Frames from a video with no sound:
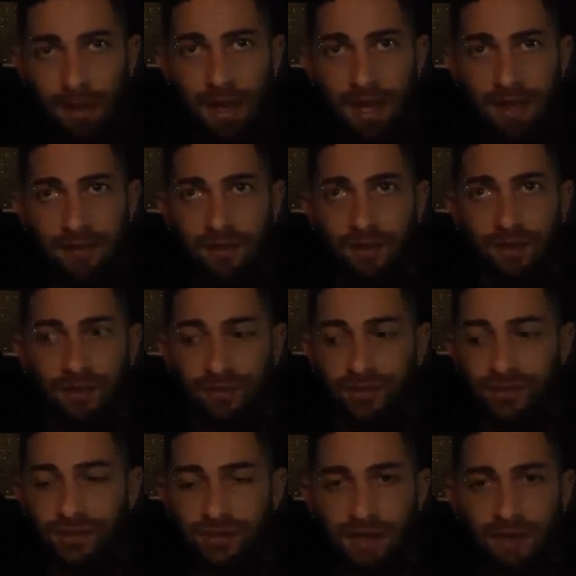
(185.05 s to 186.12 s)
eight
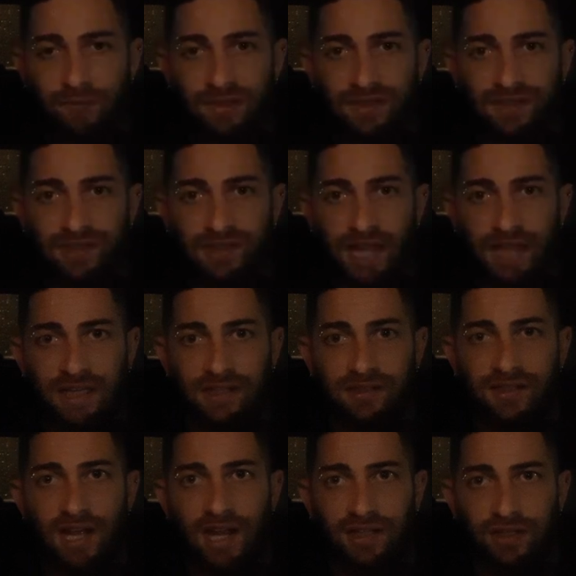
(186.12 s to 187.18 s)
years. I have been sick in
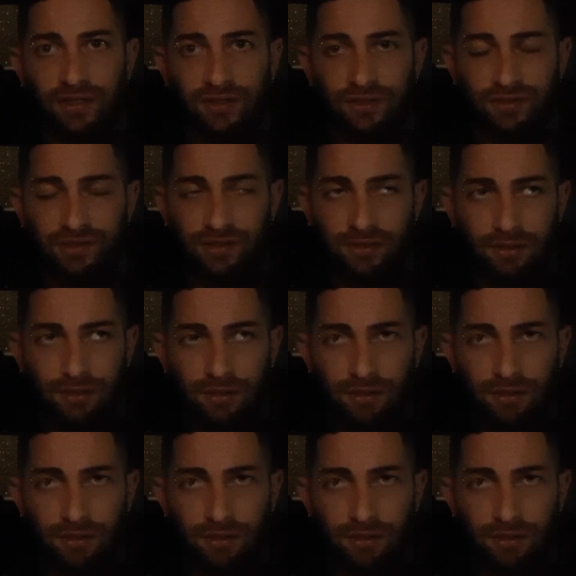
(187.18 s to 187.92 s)
10 years.